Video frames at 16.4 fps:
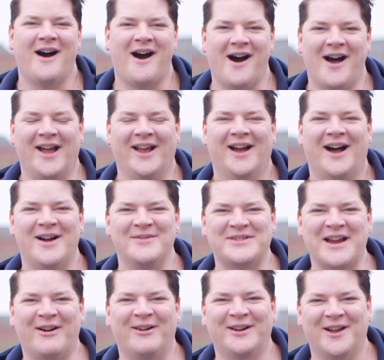Hi, I'm
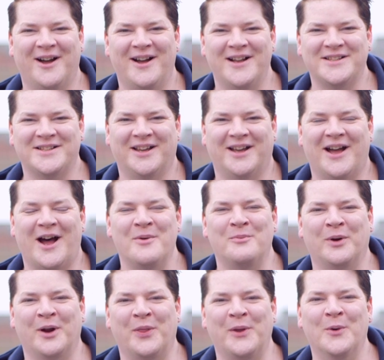Darren Carter.
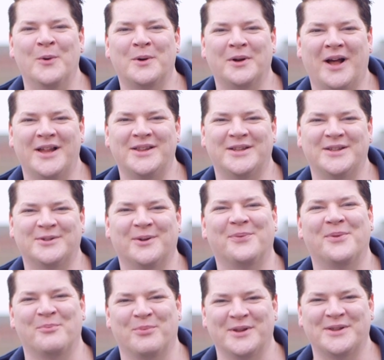I'm one of the organisers
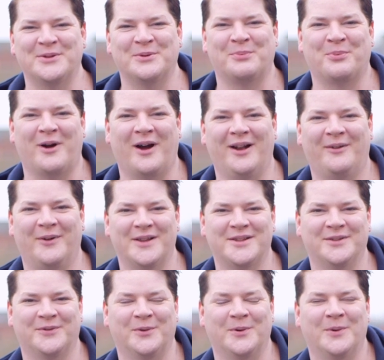of the Bristol Pride
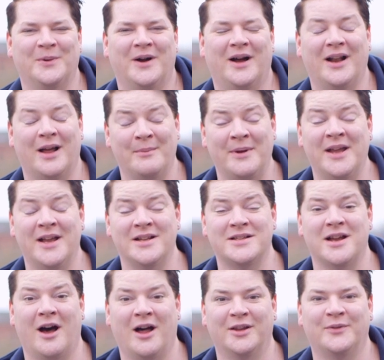Festival, and I'm here
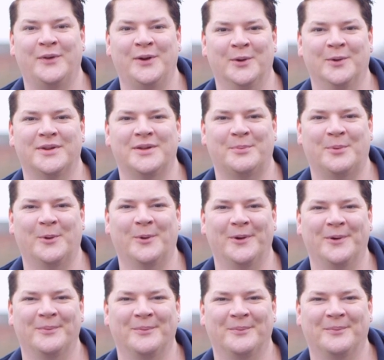to ask for your support.